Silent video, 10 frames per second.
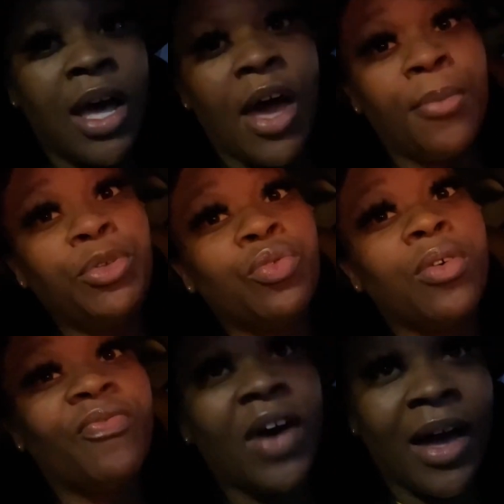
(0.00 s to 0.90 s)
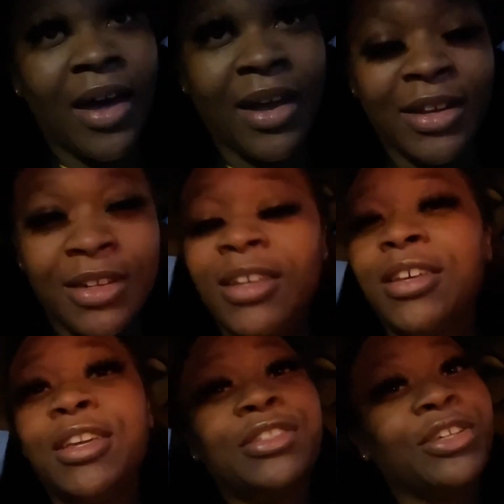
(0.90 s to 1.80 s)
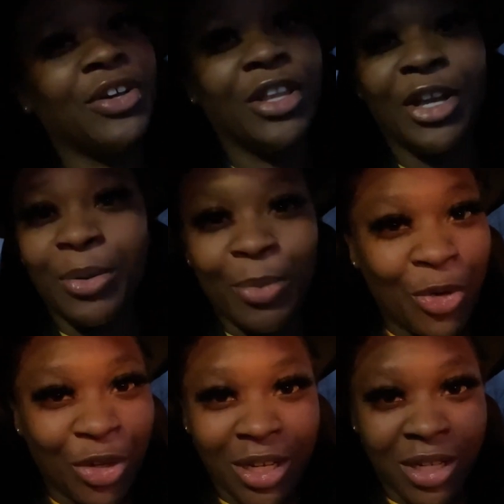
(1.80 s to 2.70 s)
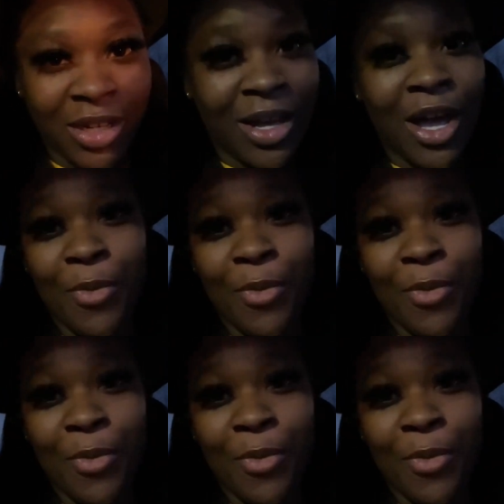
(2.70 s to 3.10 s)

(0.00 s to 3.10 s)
I'm doing fine. It's early in the morning.